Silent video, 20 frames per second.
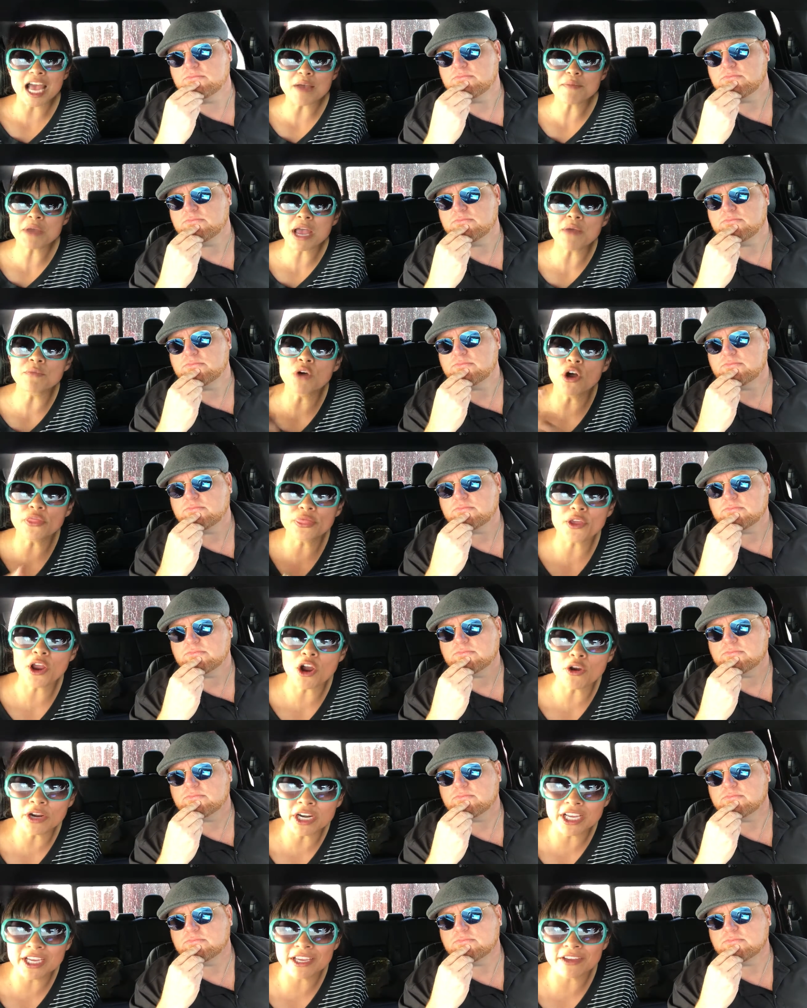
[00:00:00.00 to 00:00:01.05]
Speaker 1: Yep, and we'll
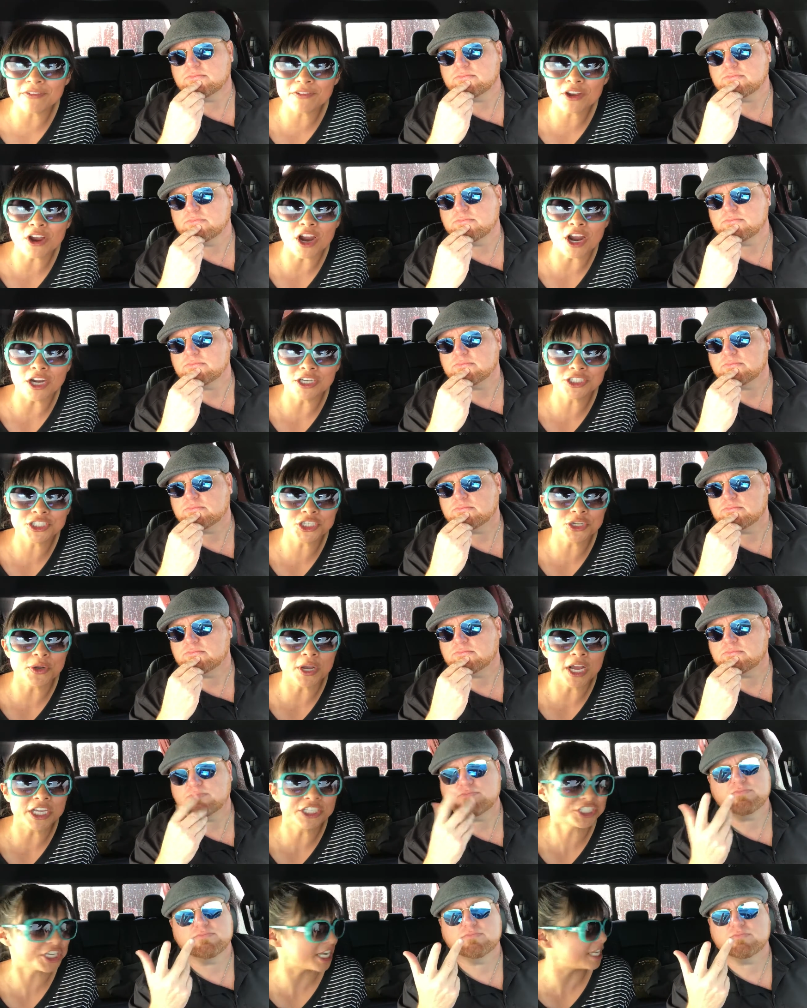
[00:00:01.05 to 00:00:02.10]
throw in a gift card to
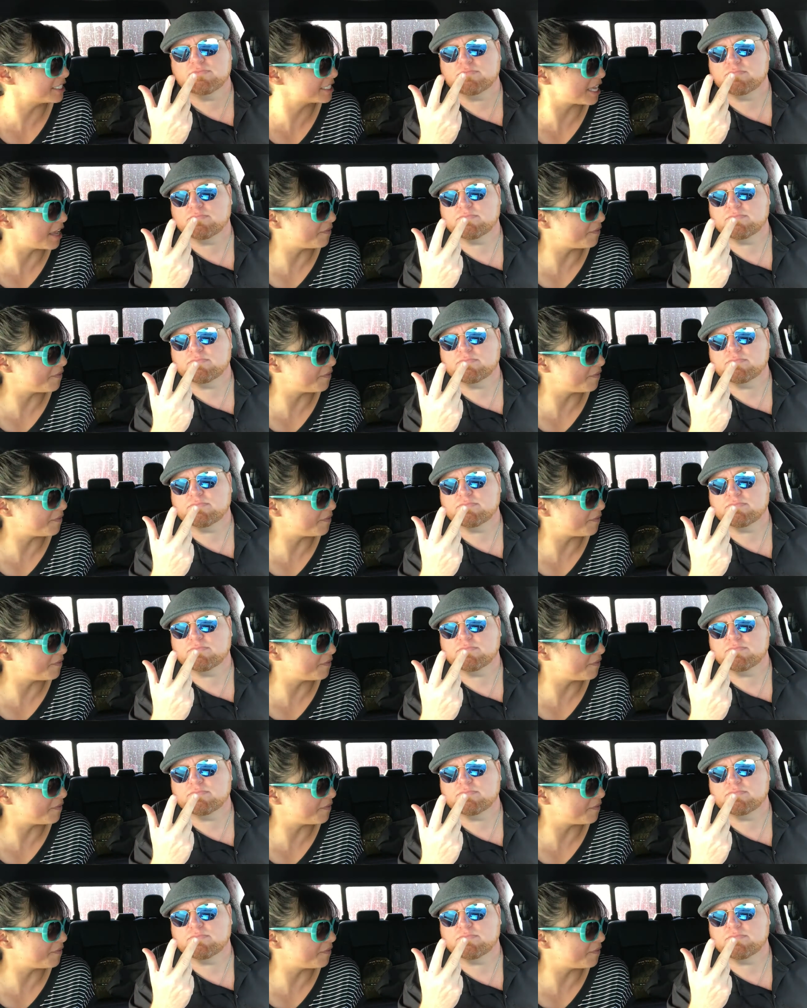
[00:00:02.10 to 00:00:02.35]
uh, Jam's